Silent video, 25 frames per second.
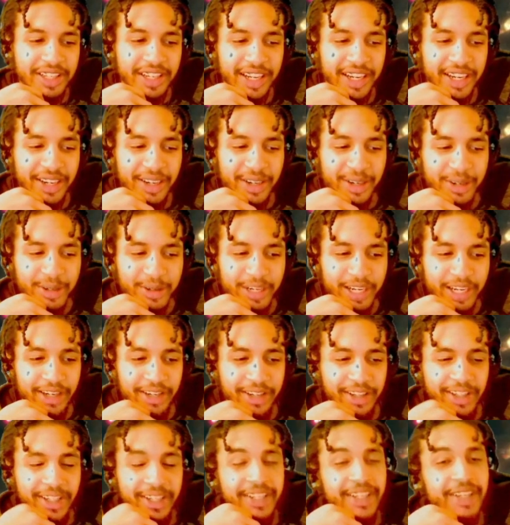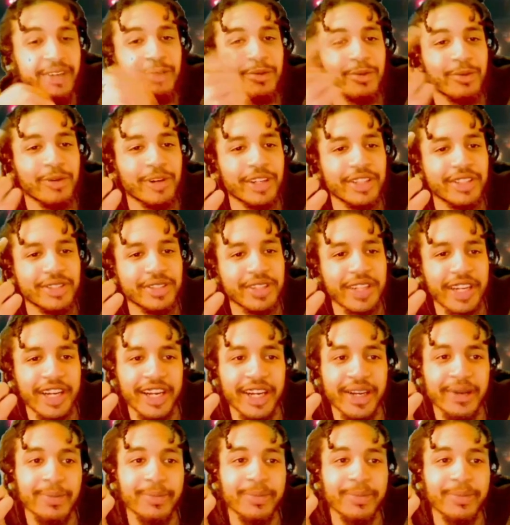I know I only did one track,